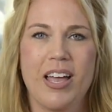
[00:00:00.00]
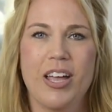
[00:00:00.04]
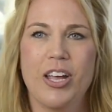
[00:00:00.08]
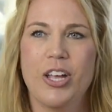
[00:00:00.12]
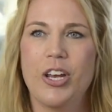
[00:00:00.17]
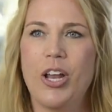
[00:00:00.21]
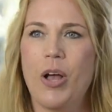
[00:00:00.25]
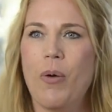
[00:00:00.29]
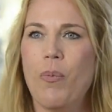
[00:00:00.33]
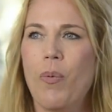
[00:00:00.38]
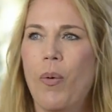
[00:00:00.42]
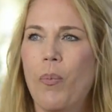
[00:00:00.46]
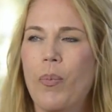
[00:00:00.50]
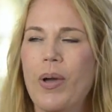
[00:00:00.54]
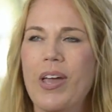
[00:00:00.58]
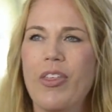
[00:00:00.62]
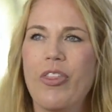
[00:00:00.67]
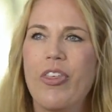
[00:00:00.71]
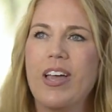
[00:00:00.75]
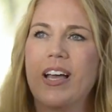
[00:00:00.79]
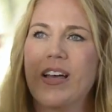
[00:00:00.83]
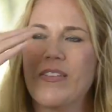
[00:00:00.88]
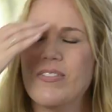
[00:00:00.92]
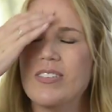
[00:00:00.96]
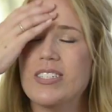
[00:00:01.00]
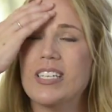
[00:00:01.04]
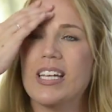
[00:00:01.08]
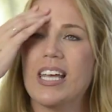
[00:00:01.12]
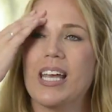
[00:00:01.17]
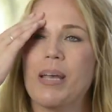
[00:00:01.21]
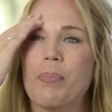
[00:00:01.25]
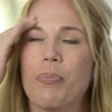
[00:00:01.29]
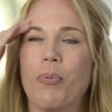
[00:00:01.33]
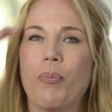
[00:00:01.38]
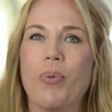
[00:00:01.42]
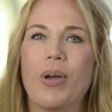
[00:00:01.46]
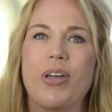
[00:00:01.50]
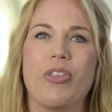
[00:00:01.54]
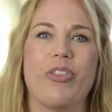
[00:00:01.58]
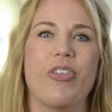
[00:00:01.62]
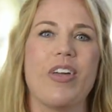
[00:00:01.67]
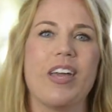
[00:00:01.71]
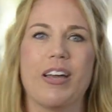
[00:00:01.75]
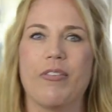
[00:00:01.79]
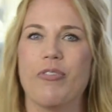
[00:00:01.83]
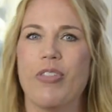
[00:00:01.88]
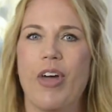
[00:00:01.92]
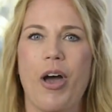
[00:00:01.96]
You know, when we think of deep, we
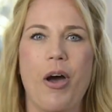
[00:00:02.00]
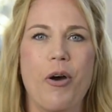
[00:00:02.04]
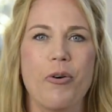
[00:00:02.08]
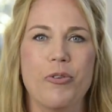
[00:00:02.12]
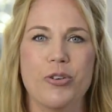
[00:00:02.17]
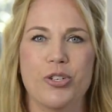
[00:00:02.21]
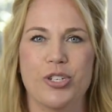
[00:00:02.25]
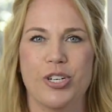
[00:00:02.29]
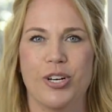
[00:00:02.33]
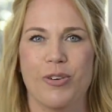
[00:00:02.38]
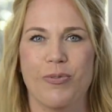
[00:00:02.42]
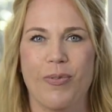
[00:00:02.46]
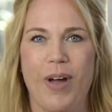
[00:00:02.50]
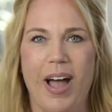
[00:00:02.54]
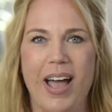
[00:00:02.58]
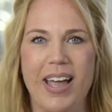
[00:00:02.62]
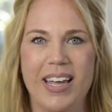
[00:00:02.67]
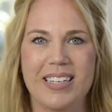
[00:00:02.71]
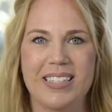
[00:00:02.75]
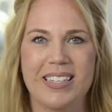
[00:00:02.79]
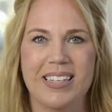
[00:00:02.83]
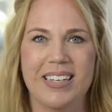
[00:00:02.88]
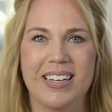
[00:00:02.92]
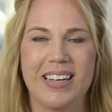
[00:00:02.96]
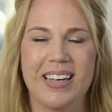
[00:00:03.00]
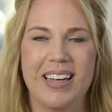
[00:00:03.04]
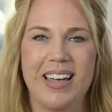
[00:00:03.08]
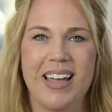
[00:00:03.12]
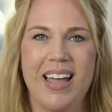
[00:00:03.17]
think of the ocean, right?